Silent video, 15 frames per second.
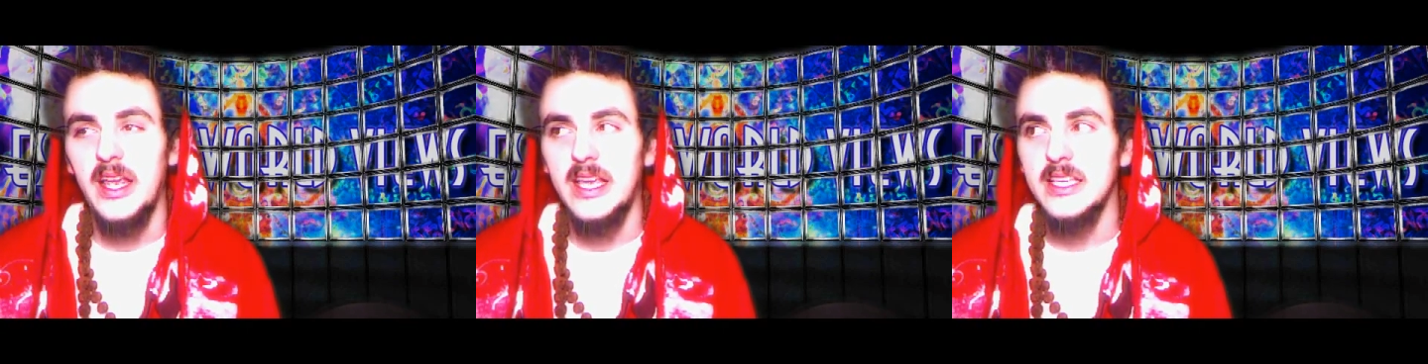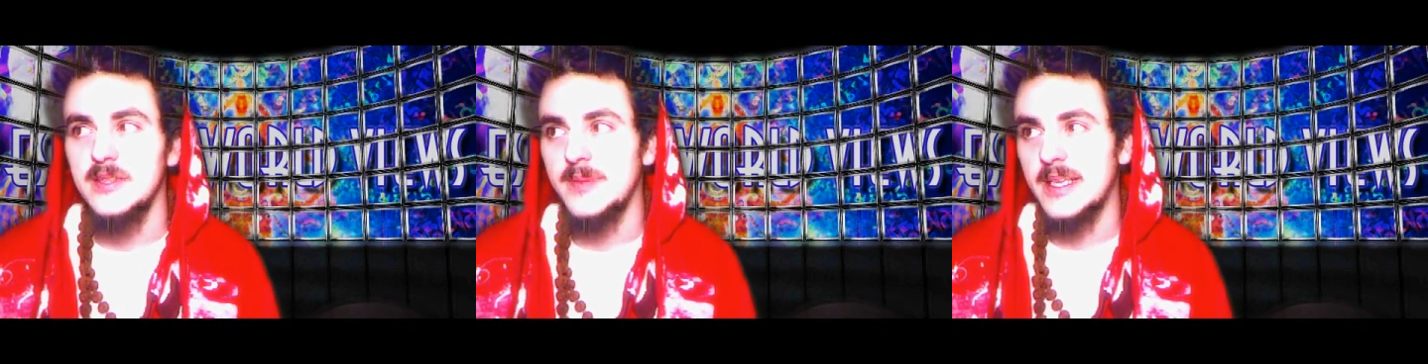
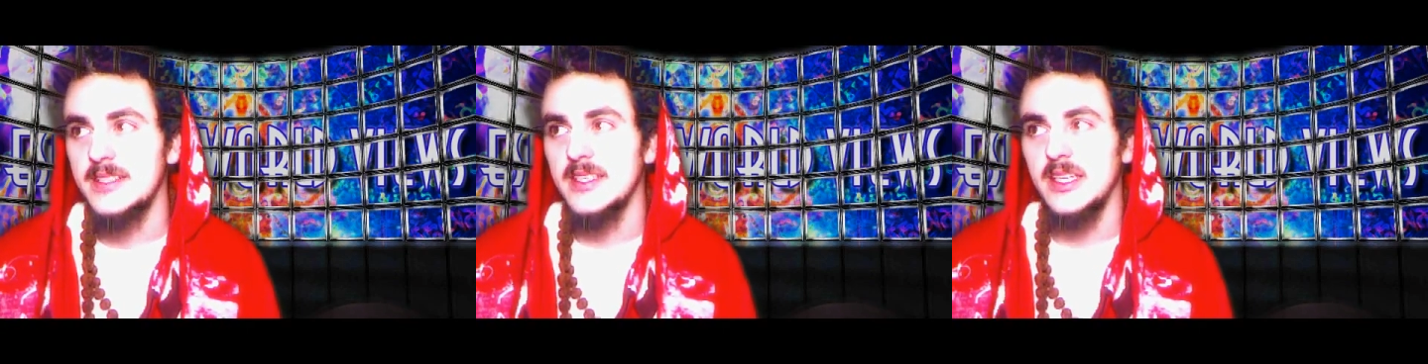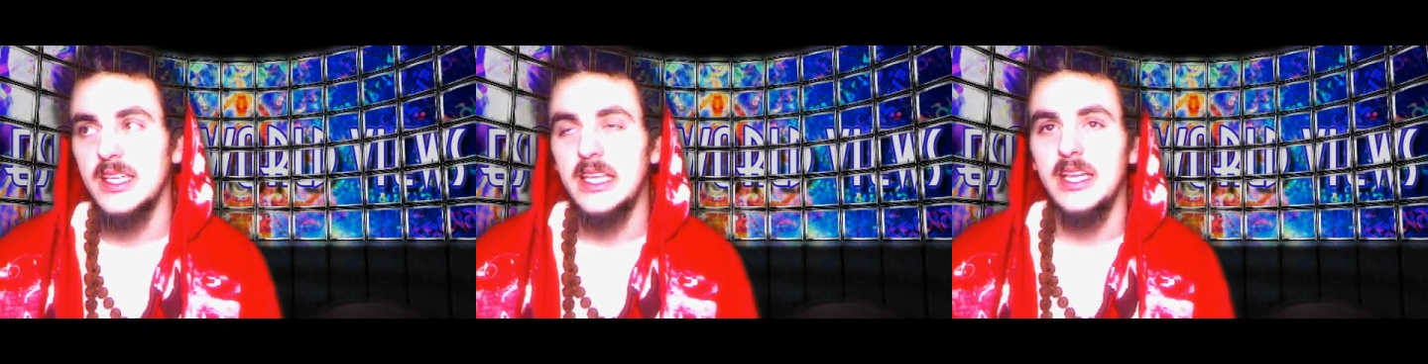He's
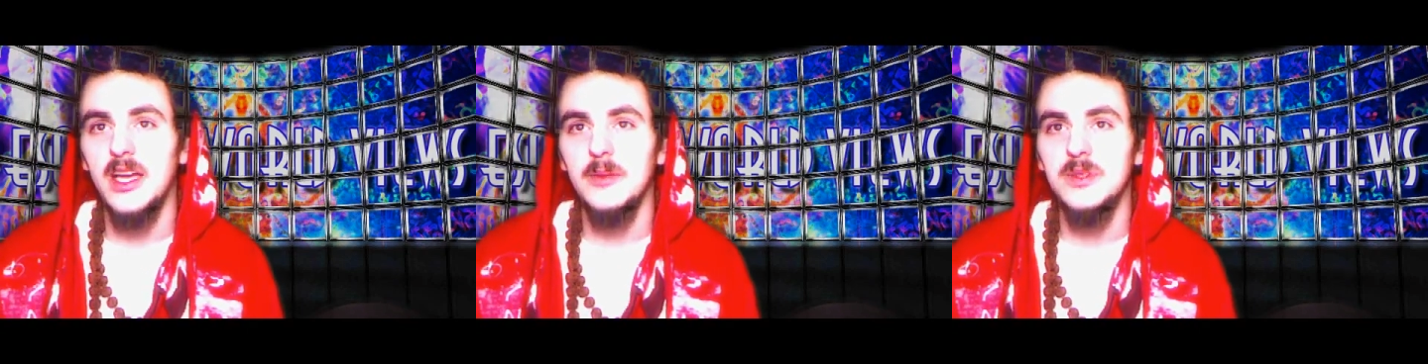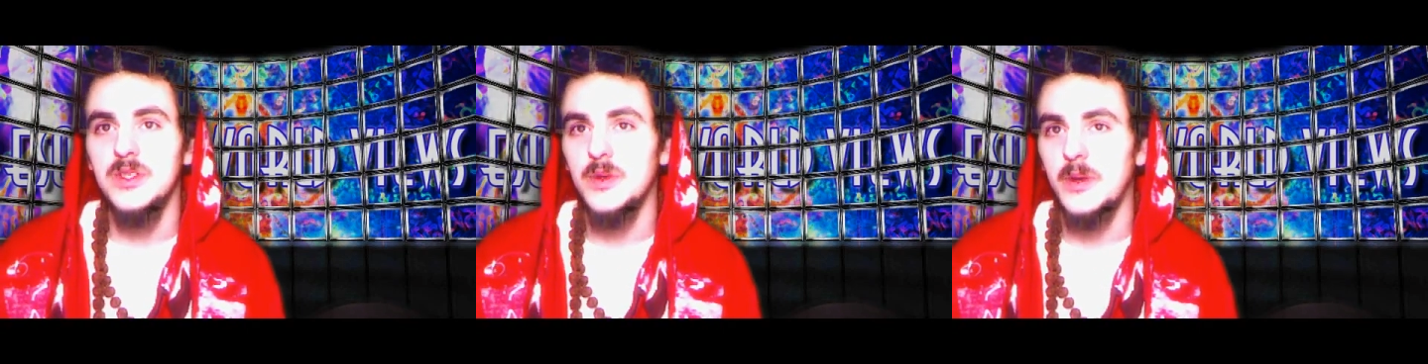basically
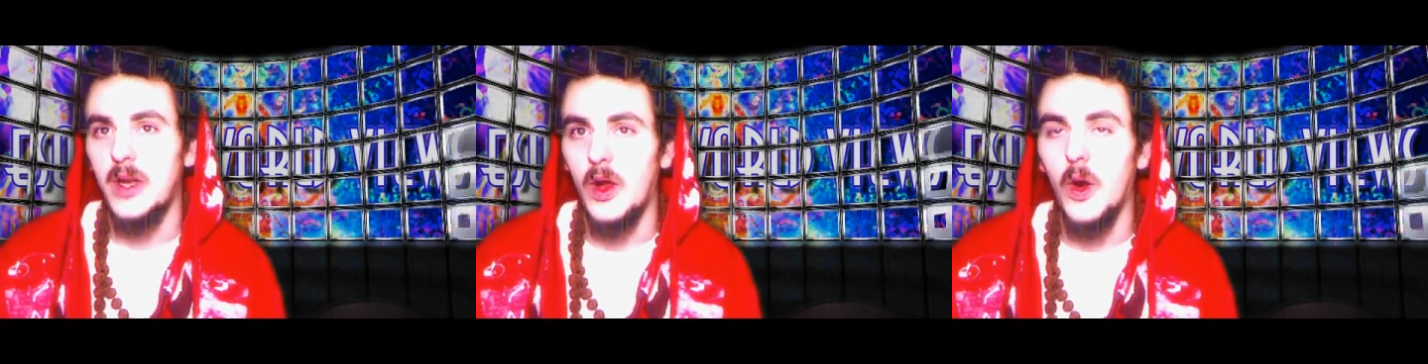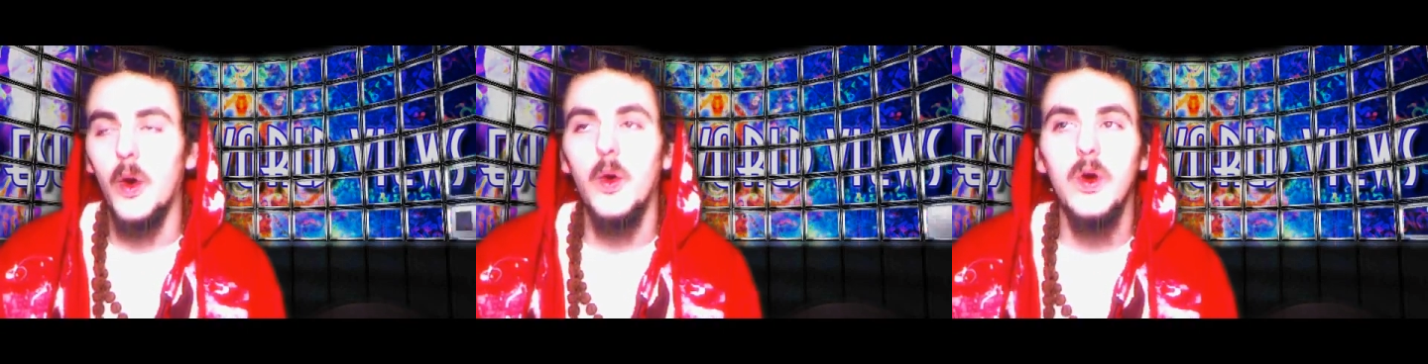come to
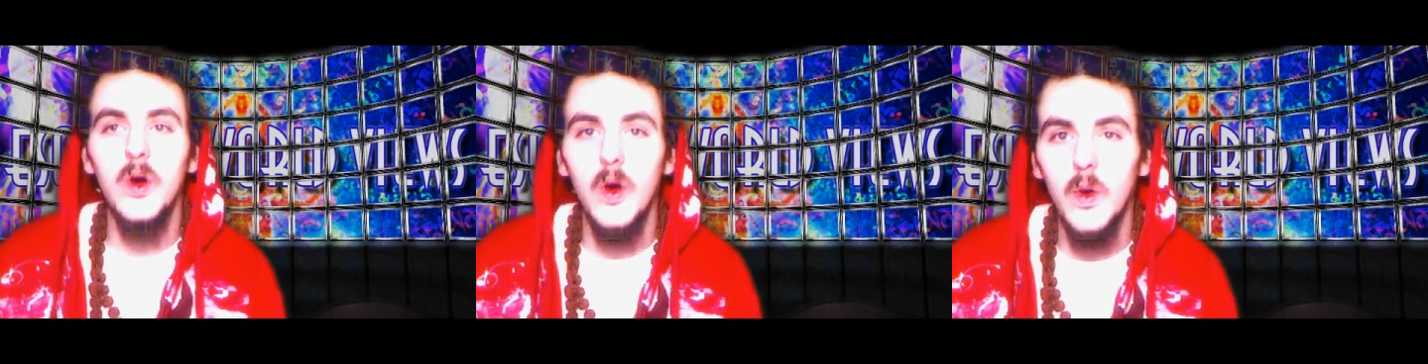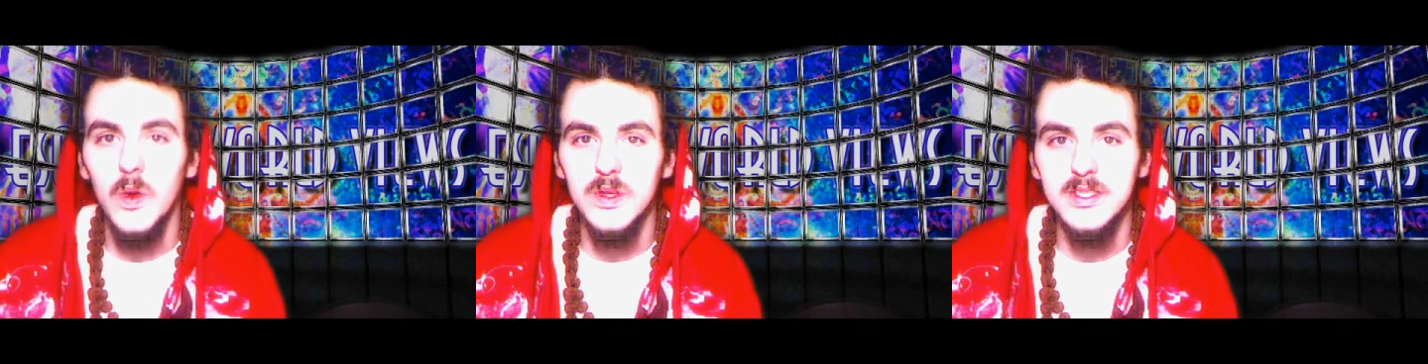an
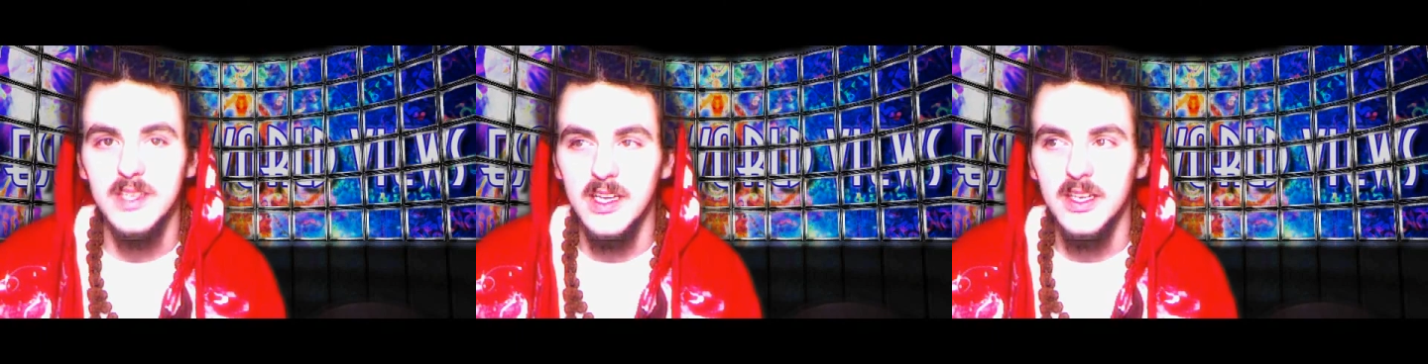occult